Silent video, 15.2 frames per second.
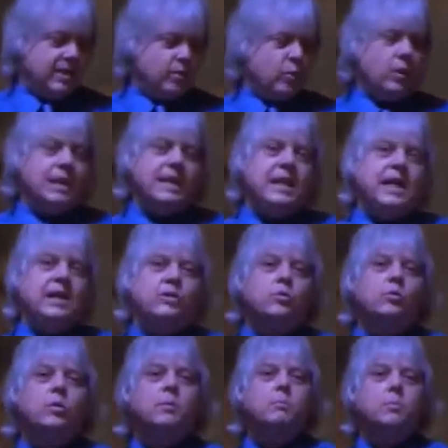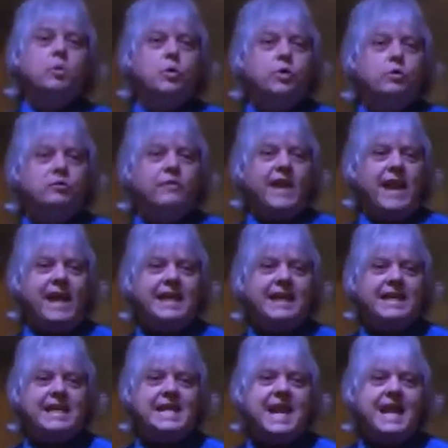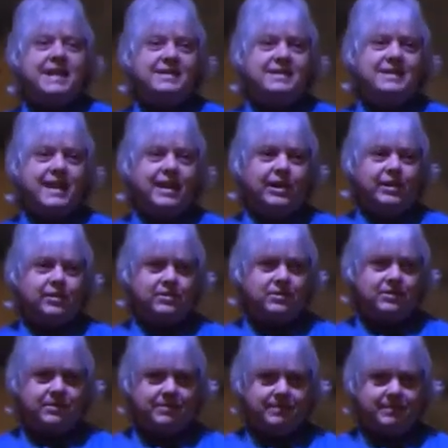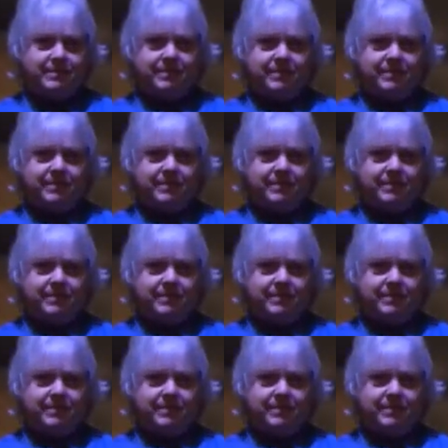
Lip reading: We need to remove any naysayers.